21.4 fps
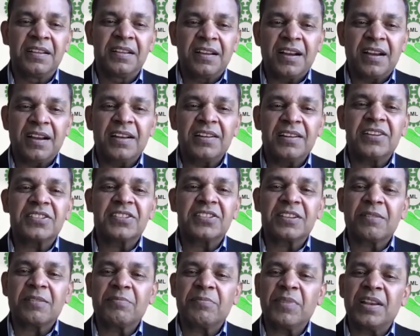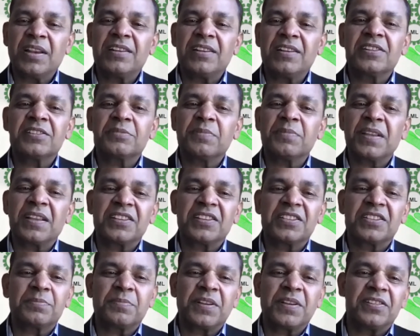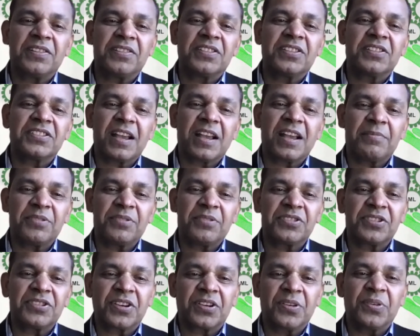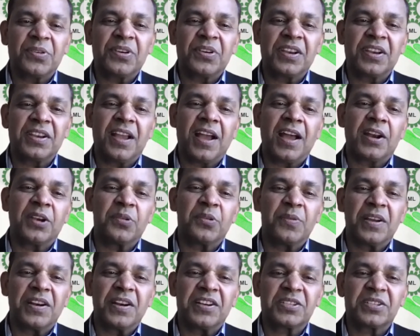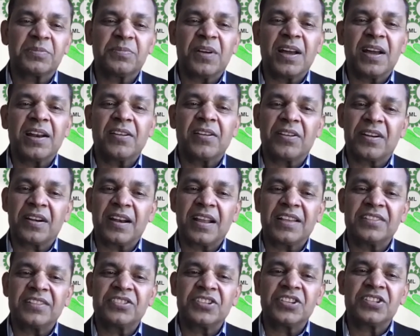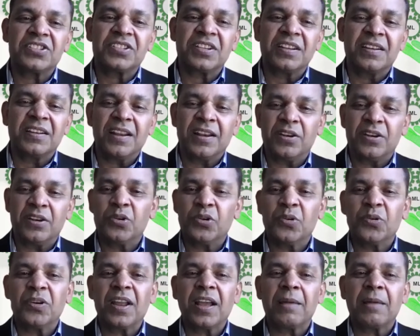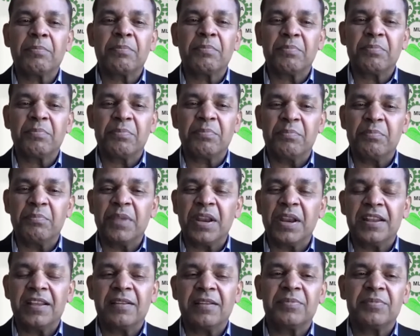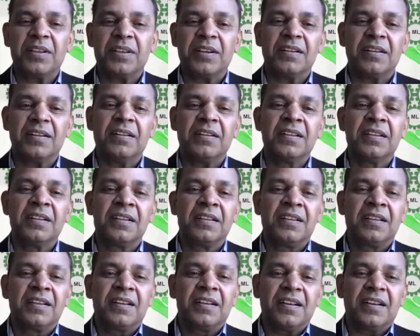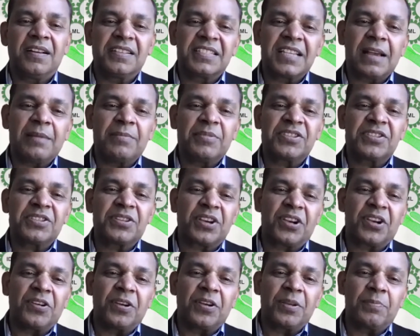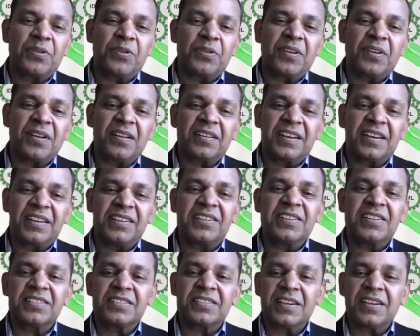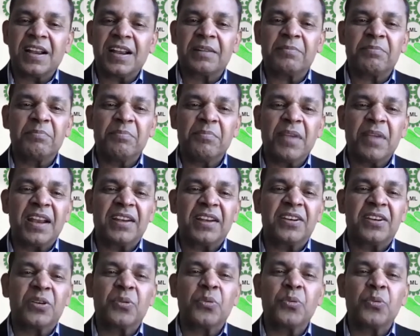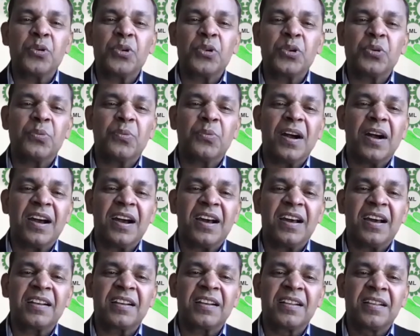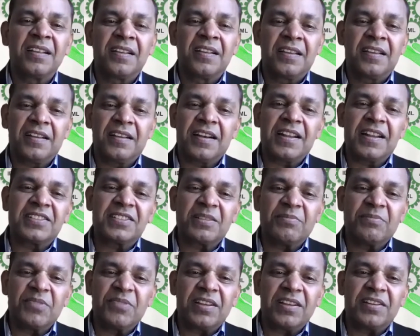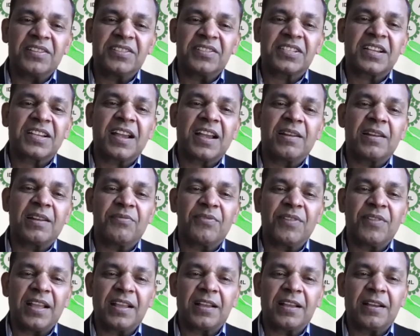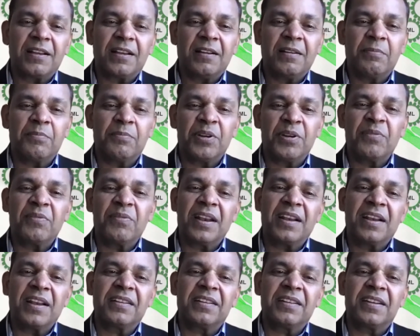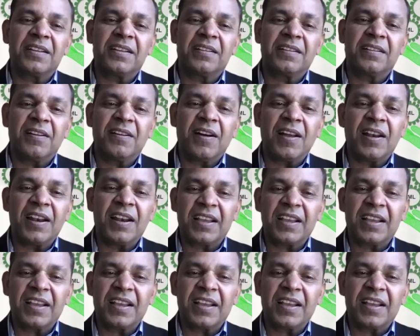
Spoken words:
hundreds of millions being spent in the cybersecurity, or you are a small organization and you don't have many of the cybersecurity product, it does not matter who you are. Ransomware is kind of like prevalent all